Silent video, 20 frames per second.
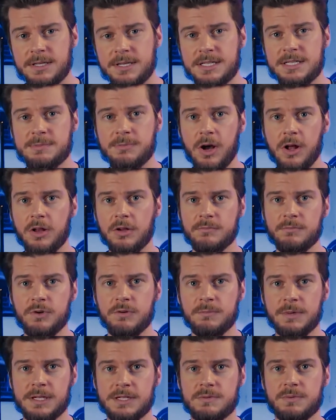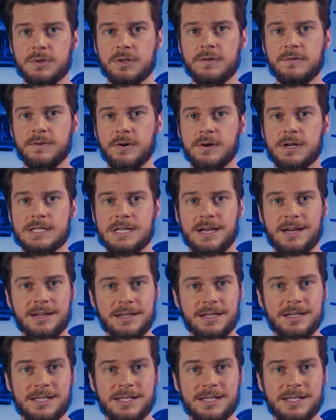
into smaller movements where you focus on